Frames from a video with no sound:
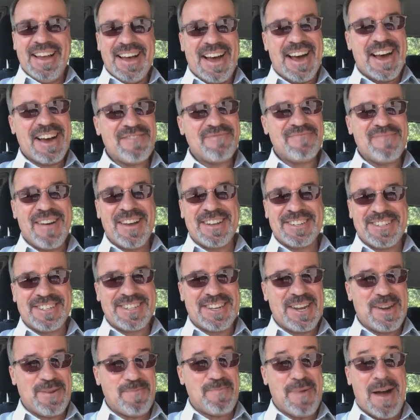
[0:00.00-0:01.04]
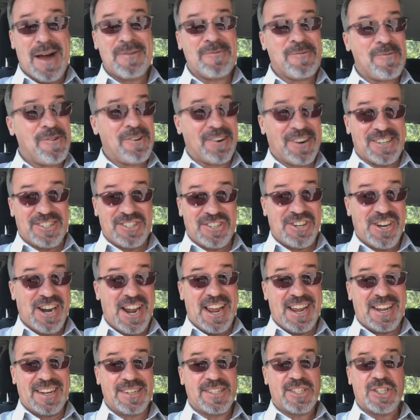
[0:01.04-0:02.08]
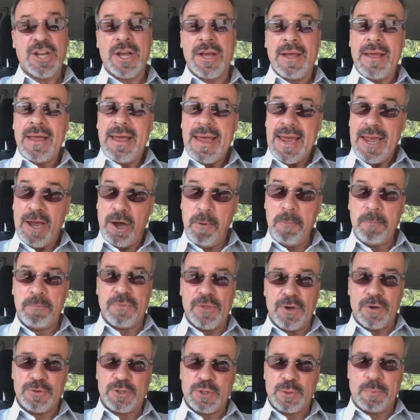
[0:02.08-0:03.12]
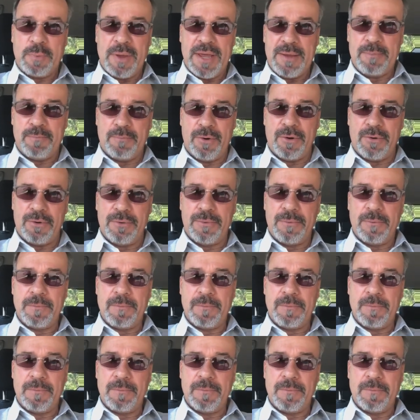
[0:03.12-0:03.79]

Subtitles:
I've messed up, I want to change. Help those people.